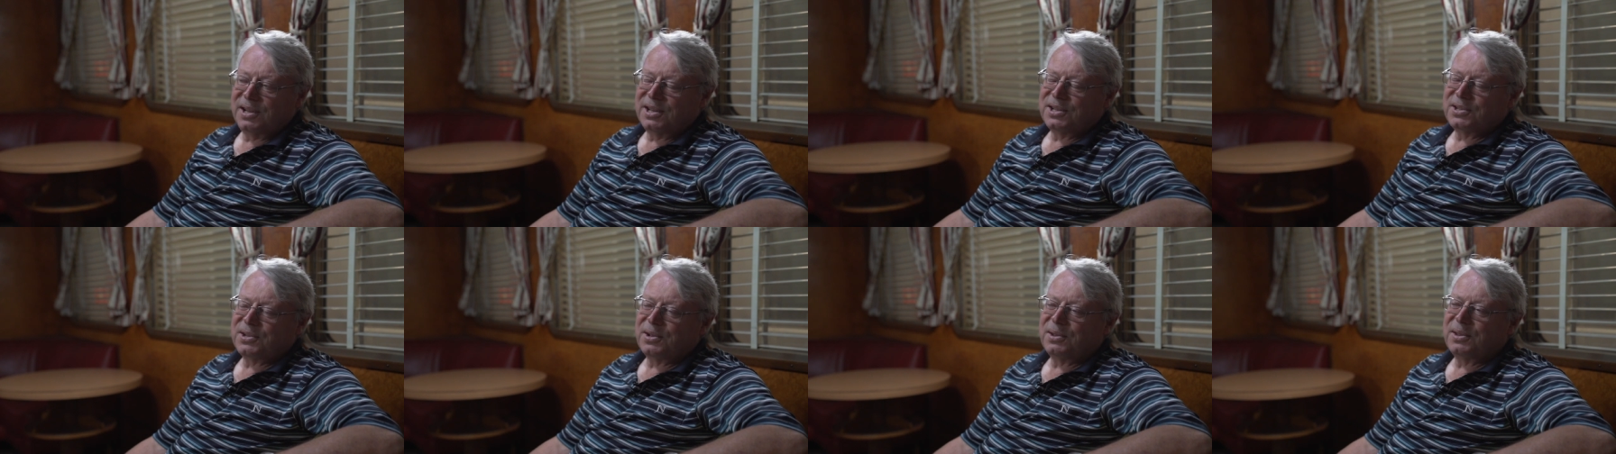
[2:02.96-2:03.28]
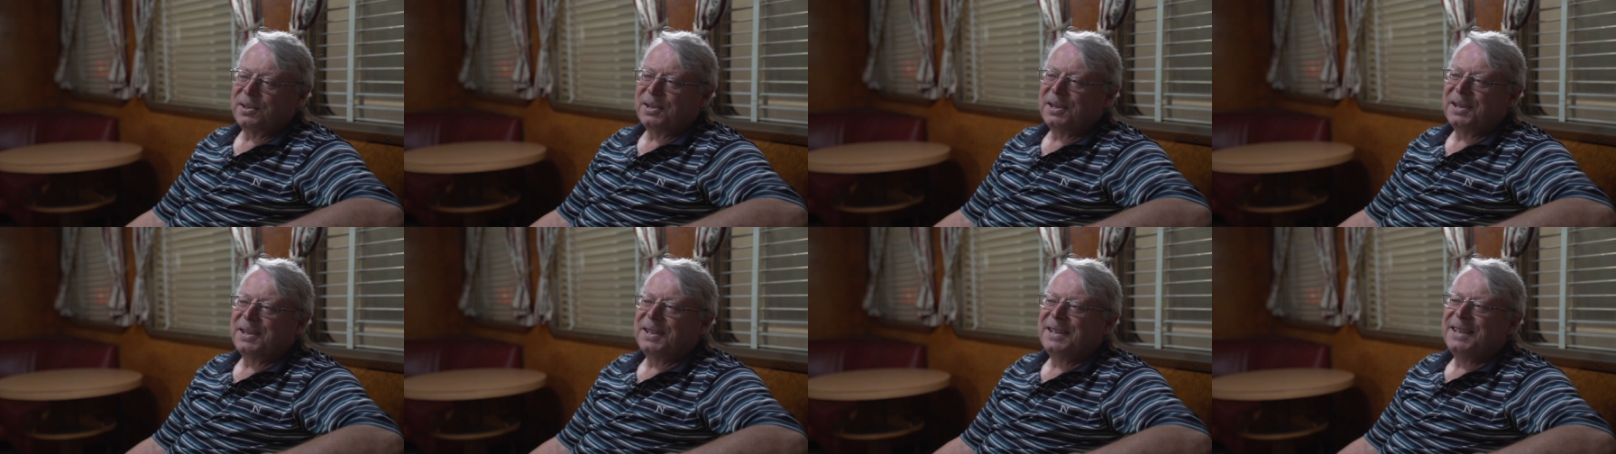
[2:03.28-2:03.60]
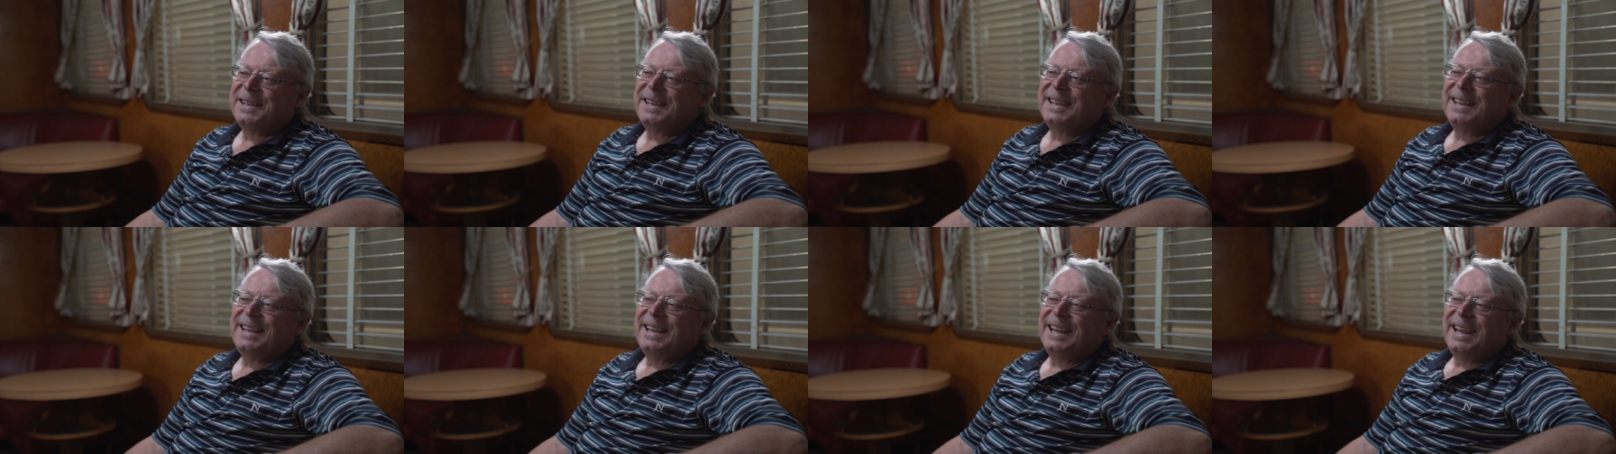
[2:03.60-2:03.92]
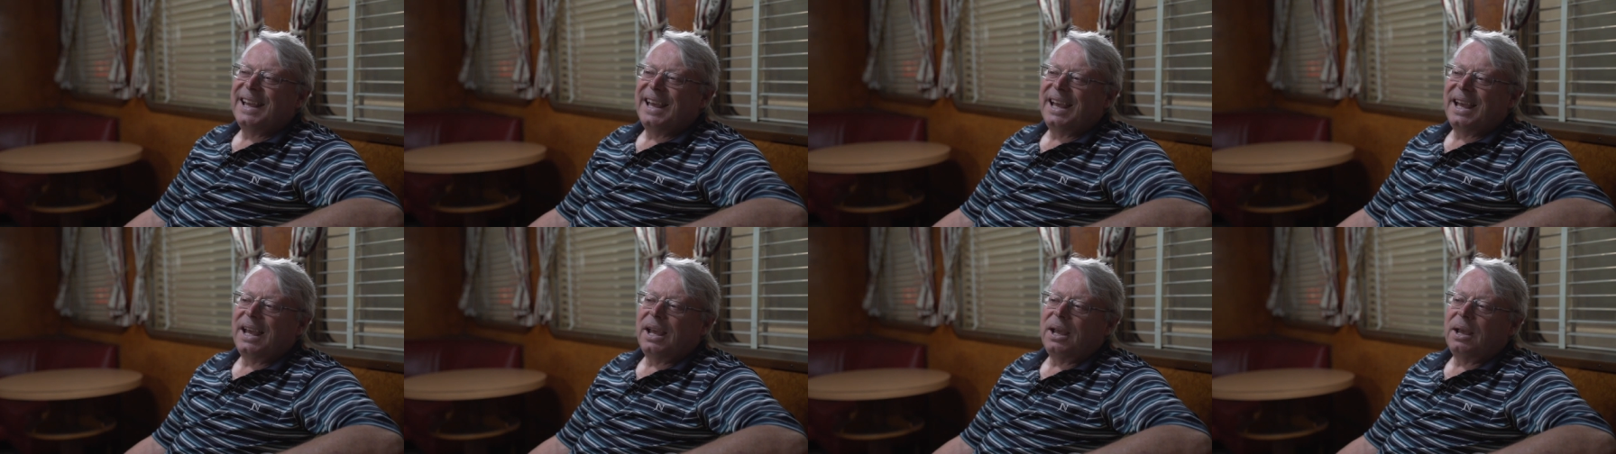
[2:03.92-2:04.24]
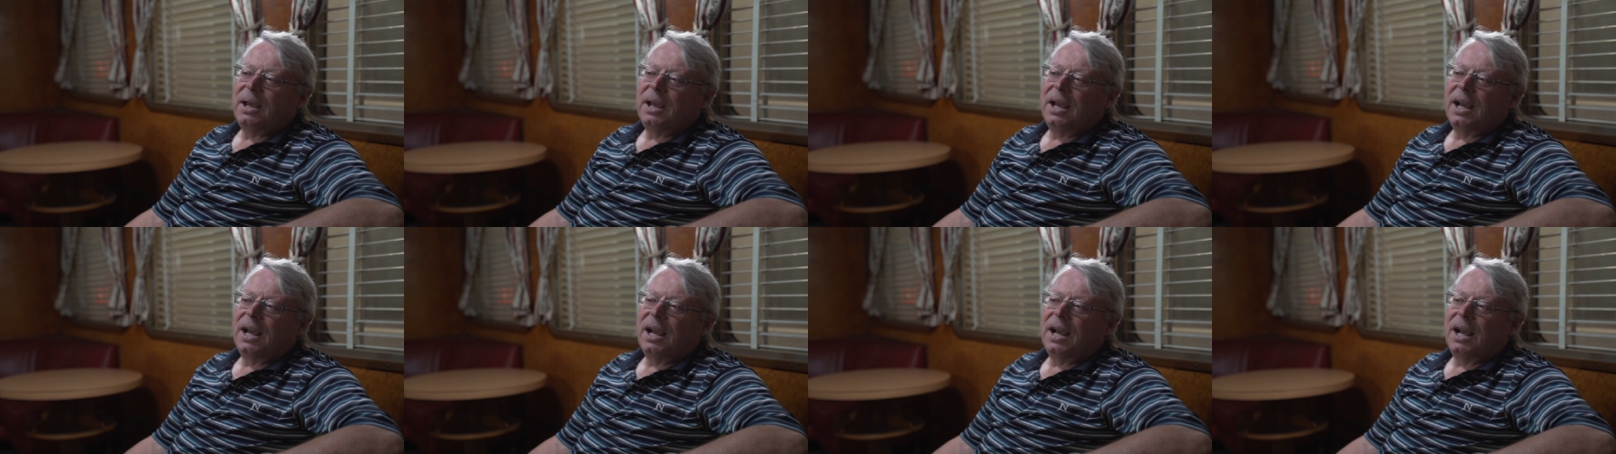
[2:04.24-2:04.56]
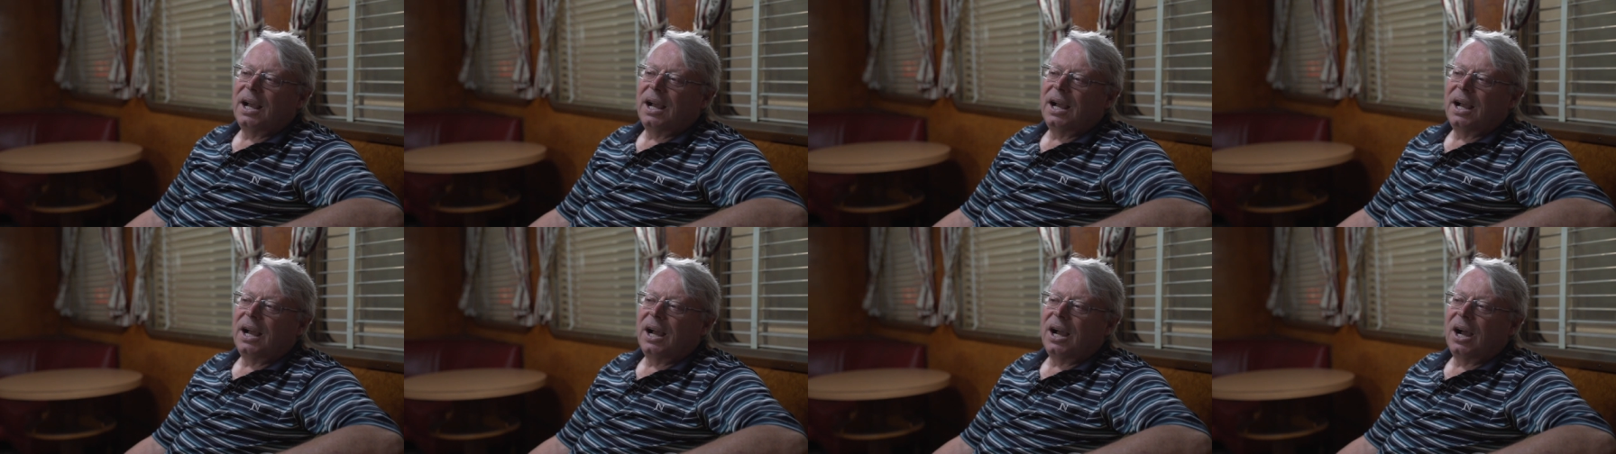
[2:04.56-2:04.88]
is I think. Uh,
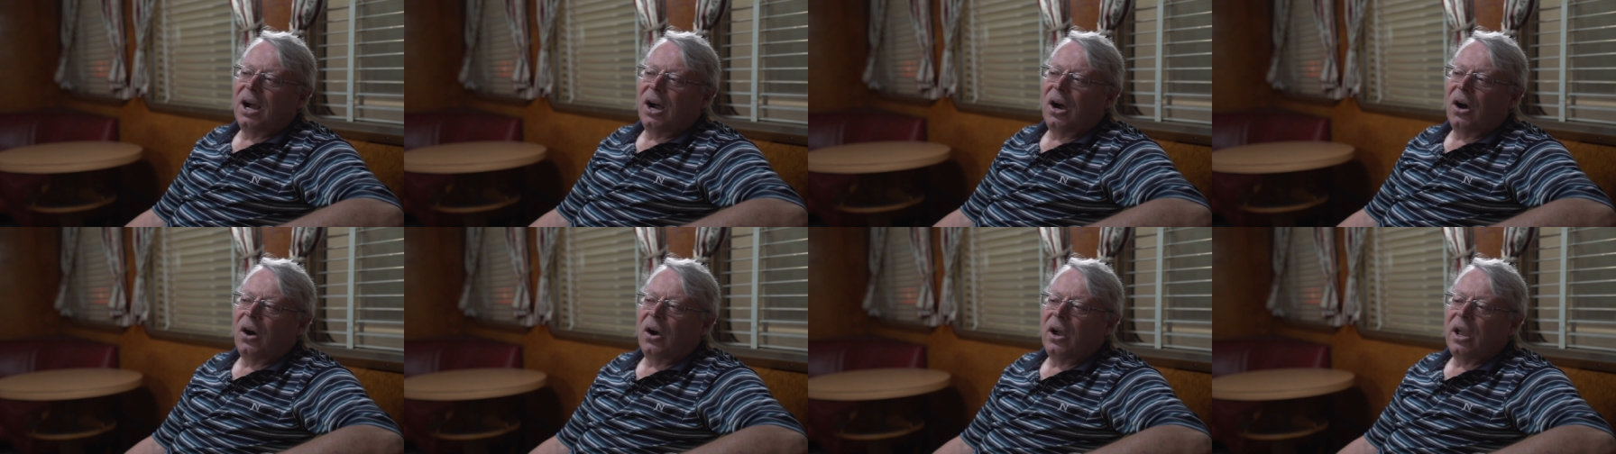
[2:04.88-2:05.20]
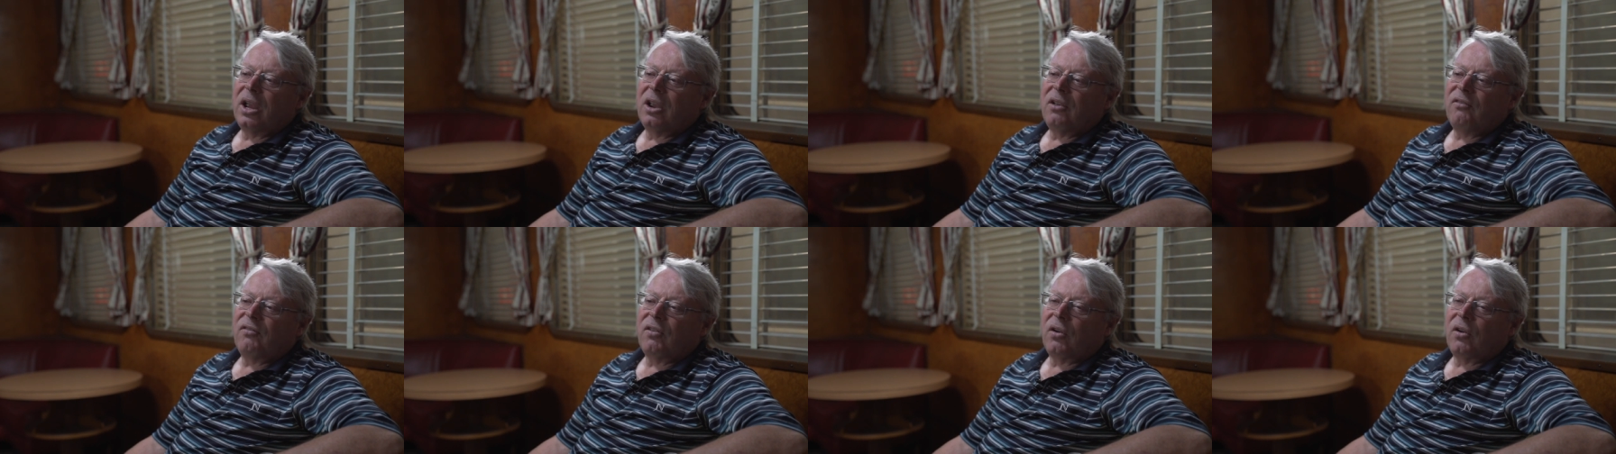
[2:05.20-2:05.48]
I